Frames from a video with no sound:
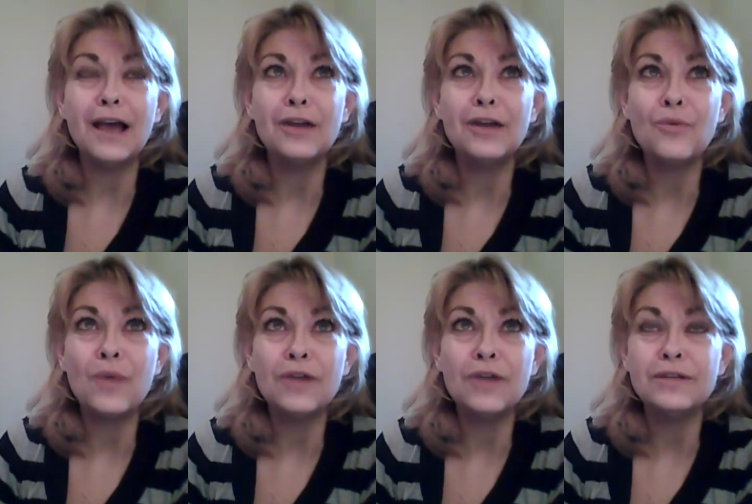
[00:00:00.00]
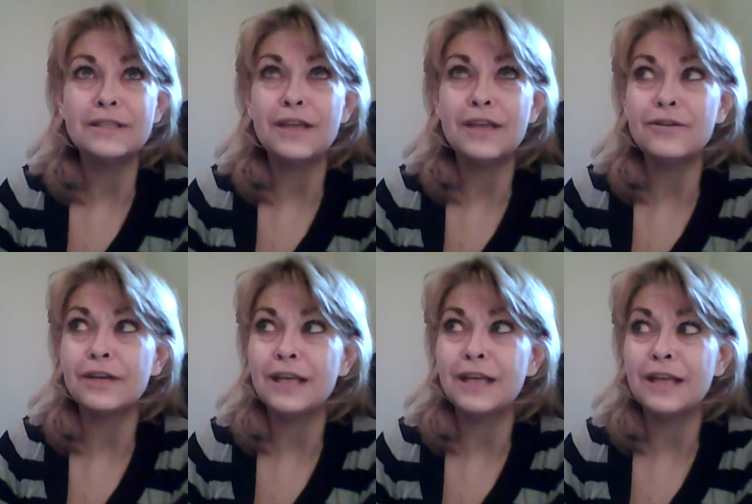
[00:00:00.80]
an awareness that you're
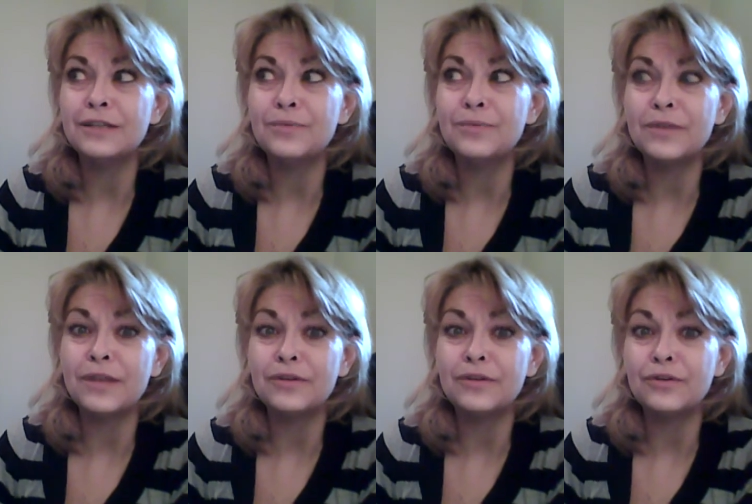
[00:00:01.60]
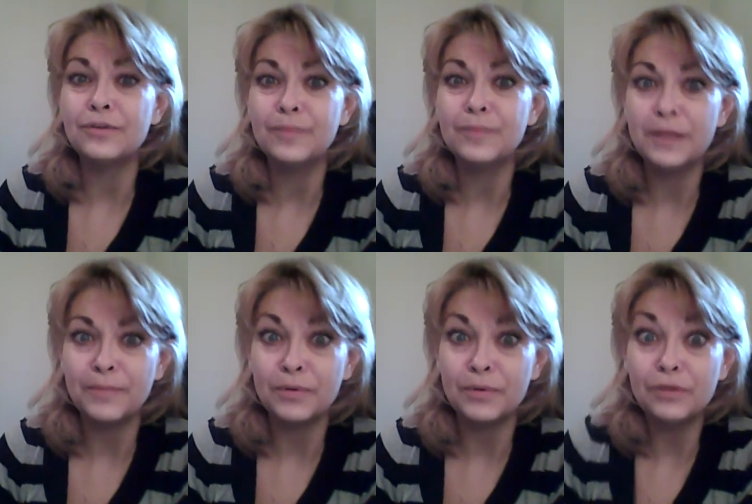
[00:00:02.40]
connected with other good
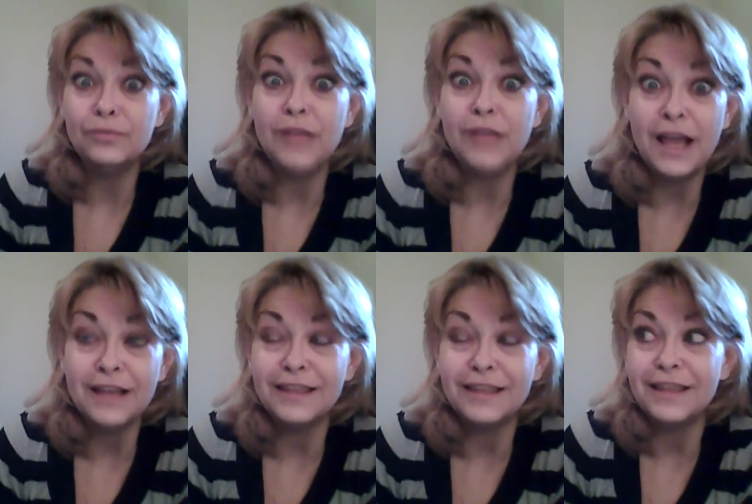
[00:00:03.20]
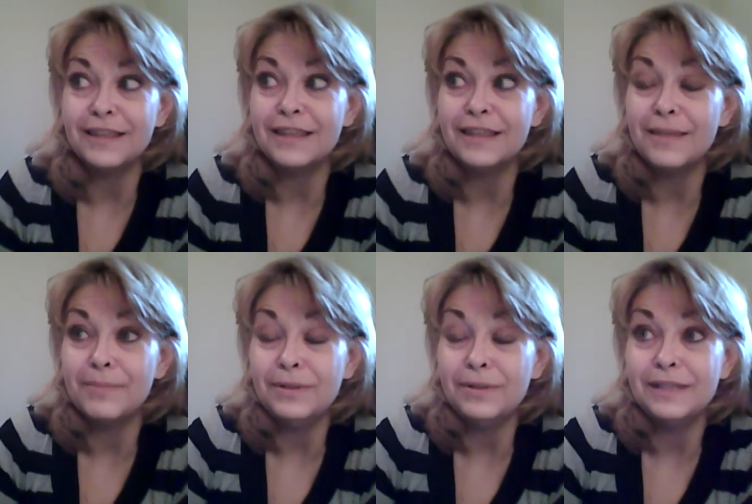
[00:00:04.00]
people. You lack the, the
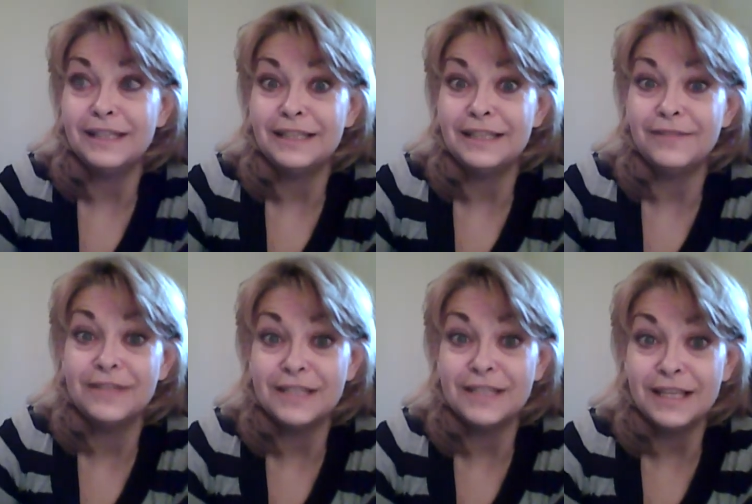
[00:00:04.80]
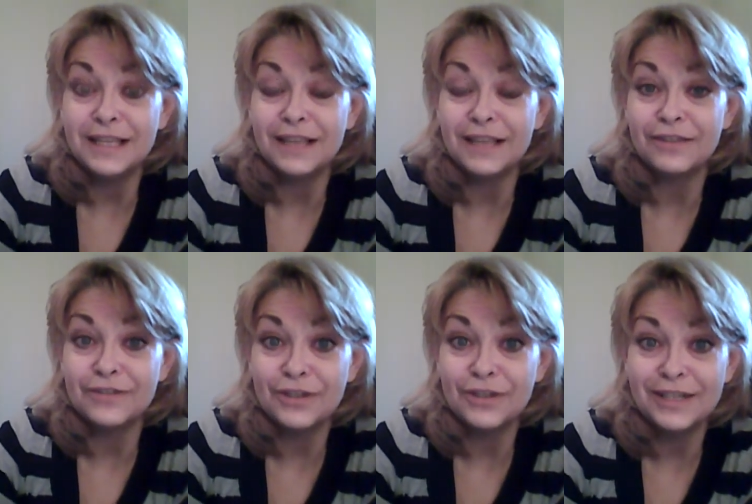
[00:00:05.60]
ability to even see that
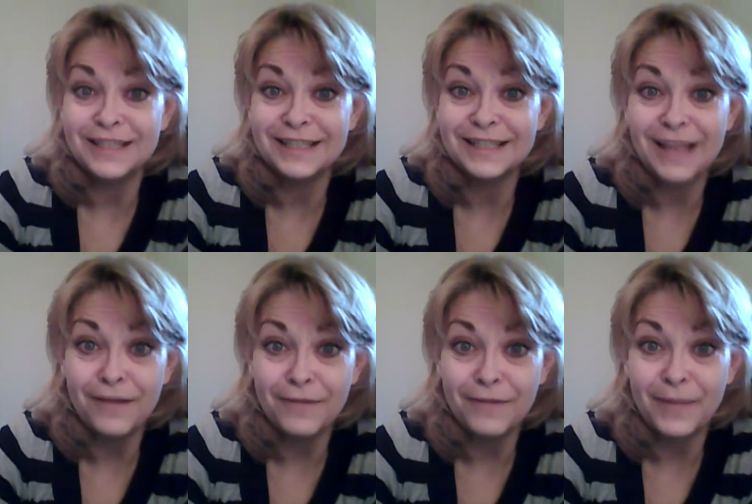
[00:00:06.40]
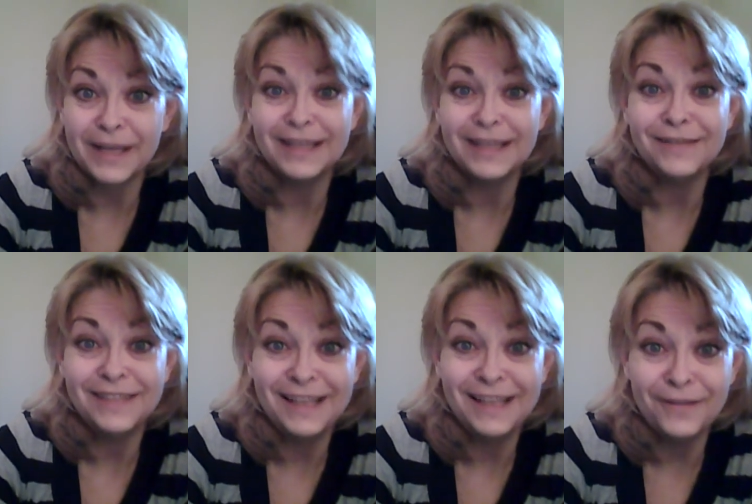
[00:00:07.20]
there's goodness in everybody,
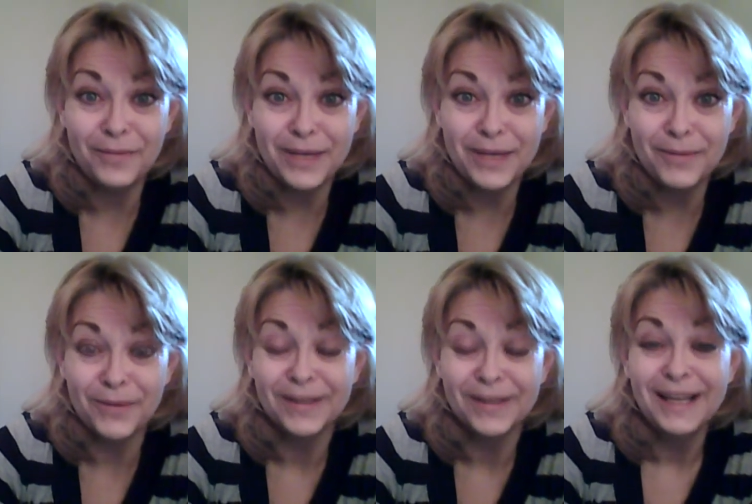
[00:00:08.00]
even the evil people,